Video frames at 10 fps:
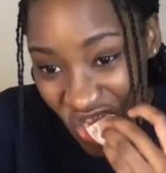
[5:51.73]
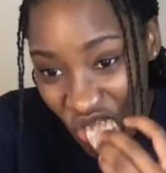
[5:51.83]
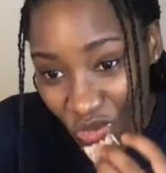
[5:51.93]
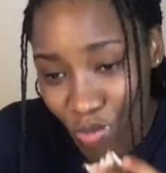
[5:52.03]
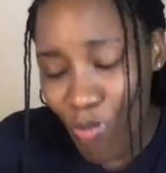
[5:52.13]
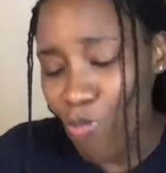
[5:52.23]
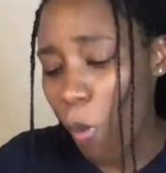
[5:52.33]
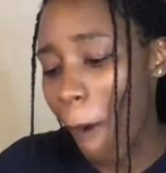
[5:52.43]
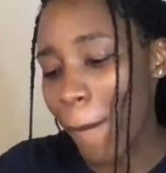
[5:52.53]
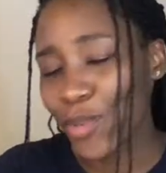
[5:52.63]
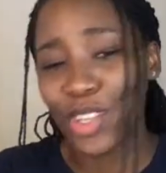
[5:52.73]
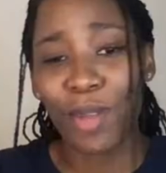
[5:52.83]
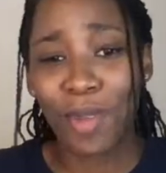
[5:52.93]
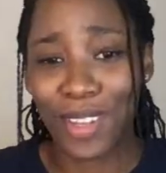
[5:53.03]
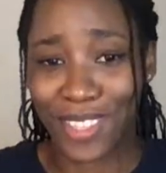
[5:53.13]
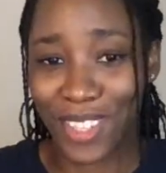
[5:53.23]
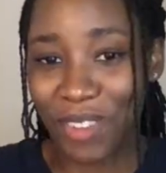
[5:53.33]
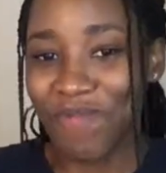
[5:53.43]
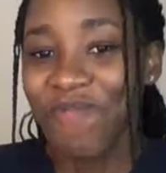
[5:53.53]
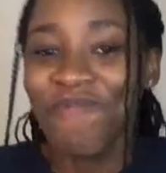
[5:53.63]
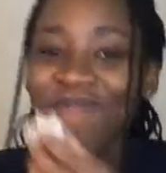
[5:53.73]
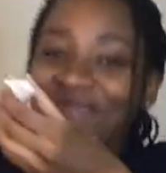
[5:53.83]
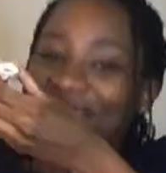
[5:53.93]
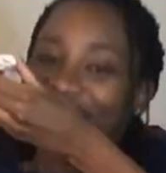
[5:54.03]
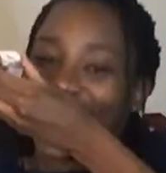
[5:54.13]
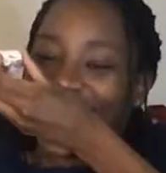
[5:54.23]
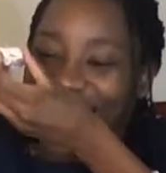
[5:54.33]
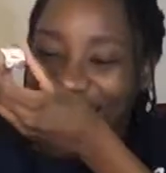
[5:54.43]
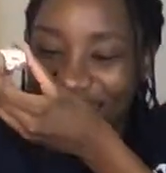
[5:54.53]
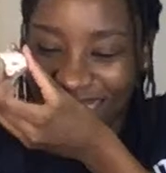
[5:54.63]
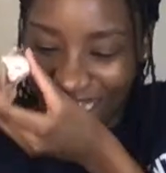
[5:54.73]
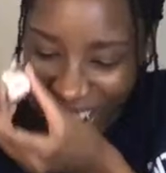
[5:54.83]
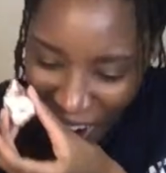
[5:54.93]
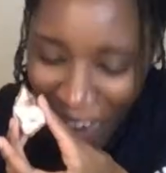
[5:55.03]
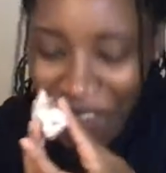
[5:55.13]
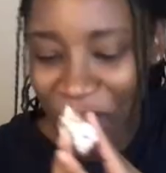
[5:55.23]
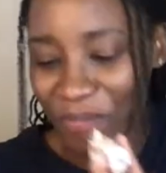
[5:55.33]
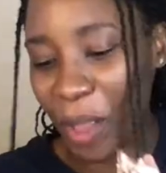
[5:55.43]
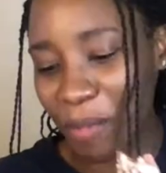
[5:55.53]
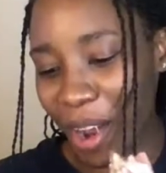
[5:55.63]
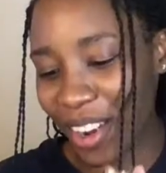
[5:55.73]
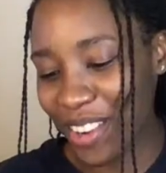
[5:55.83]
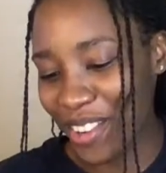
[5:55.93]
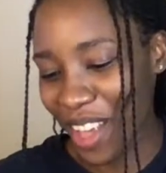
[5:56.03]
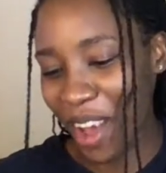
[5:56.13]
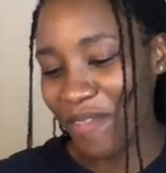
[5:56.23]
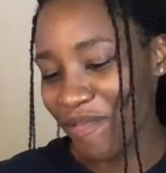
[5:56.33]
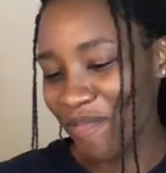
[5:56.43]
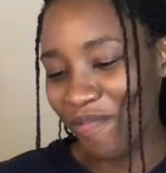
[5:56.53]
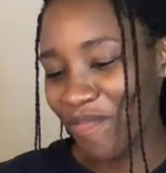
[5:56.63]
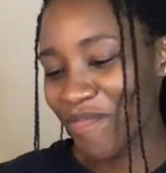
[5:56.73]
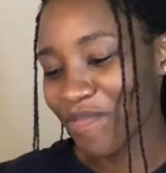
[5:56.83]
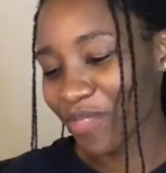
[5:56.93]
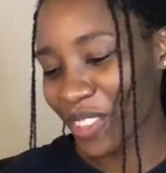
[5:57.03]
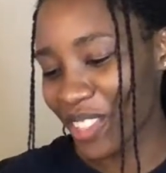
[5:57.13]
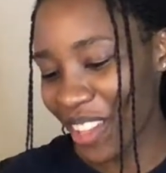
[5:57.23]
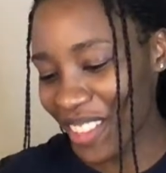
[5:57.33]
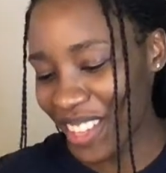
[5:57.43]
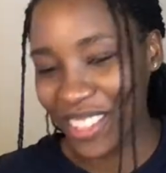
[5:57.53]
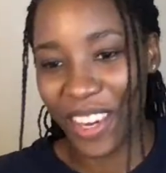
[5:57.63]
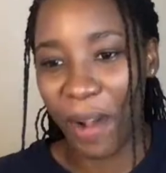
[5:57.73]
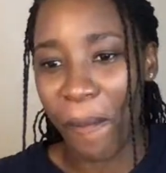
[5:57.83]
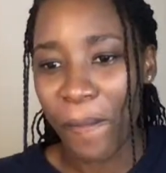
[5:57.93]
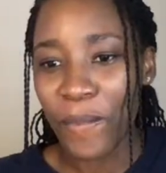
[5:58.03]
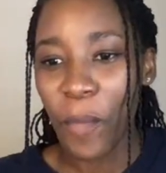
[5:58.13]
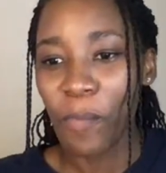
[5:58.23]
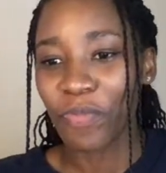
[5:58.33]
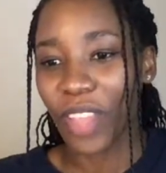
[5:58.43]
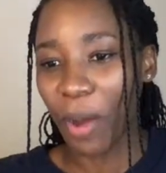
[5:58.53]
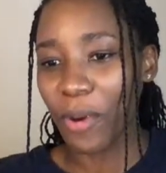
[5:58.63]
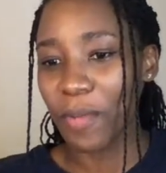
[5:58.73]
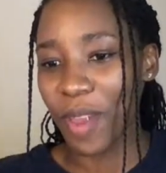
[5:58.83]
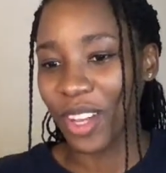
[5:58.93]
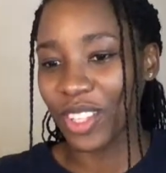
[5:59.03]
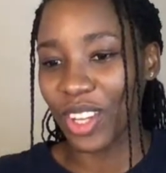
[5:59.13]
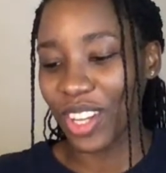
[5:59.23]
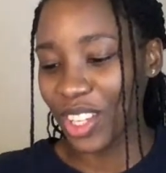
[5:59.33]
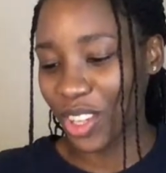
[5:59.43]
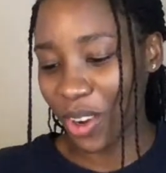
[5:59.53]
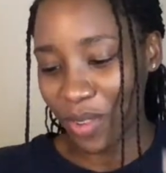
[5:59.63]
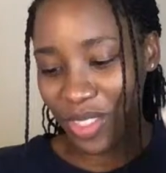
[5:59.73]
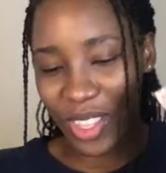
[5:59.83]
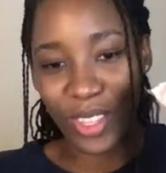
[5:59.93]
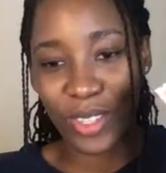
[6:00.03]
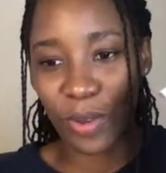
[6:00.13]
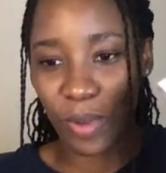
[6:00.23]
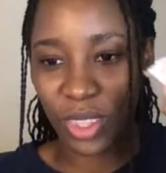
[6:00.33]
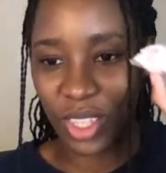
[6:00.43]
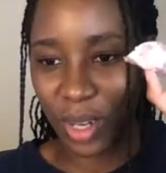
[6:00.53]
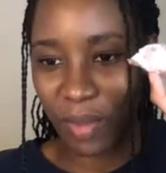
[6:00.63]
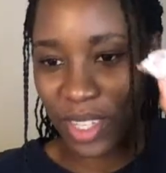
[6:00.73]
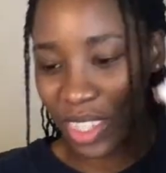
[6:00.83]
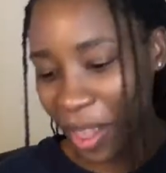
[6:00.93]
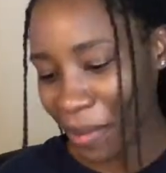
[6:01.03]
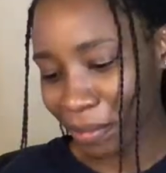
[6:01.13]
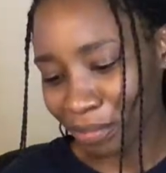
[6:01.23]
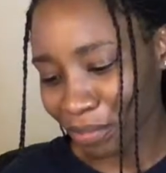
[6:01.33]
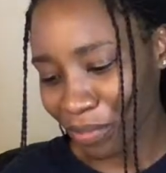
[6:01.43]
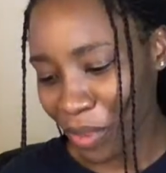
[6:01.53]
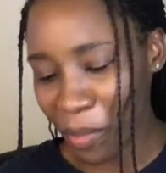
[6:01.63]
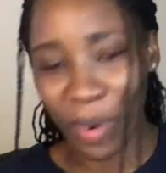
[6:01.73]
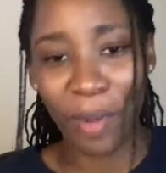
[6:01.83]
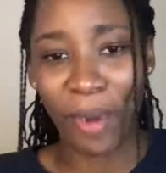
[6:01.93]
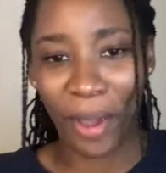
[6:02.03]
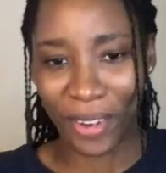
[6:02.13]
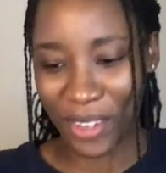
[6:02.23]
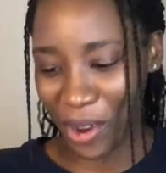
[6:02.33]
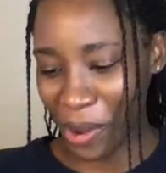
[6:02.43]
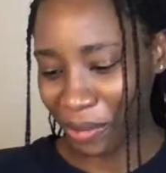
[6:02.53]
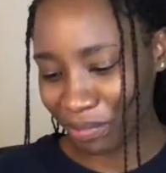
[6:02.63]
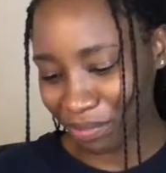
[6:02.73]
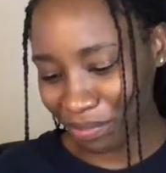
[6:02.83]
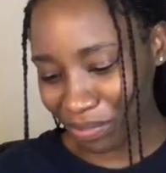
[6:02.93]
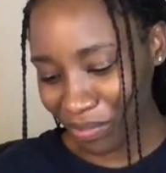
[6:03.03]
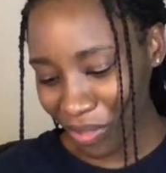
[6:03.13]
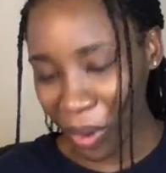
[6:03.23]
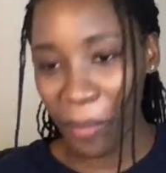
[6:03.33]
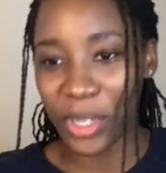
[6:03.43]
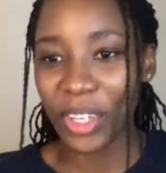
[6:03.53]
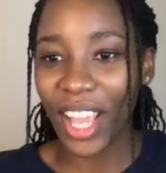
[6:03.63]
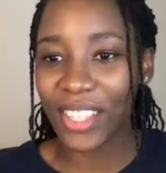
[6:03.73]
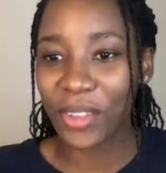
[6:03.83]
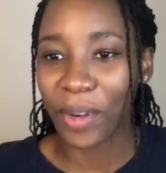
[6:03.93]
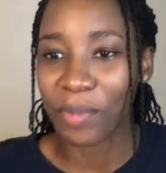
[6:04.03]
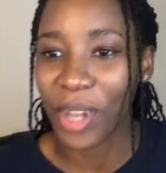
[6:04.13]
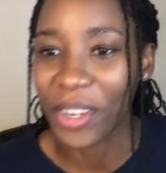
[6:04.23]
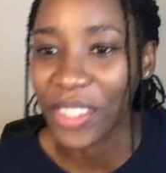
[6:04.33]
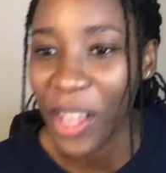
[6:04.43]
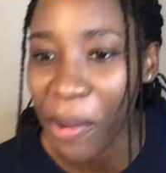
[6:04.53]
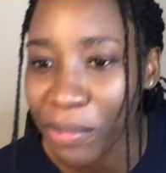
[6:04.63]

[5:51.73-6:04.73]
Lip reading: Jimin is so... I'm not going to do that. Mm-mm. It's on the internet. I would make a dirty joke with this, with the Jimin thing, but I'm not going to do it. But you guys know what I'm trying to say.